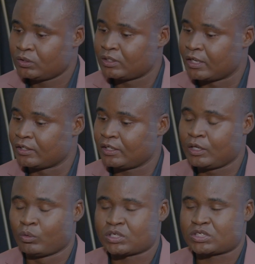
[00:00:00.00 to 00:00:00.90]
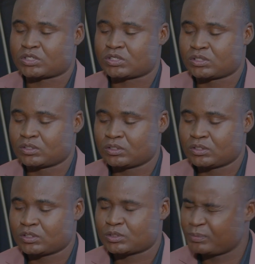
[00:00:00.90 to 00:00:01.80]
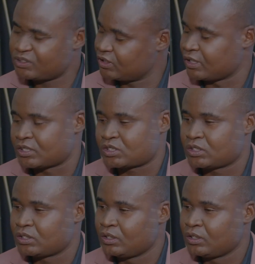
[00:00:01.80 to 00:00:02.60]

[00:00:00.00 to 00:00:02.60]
Then he was speechless.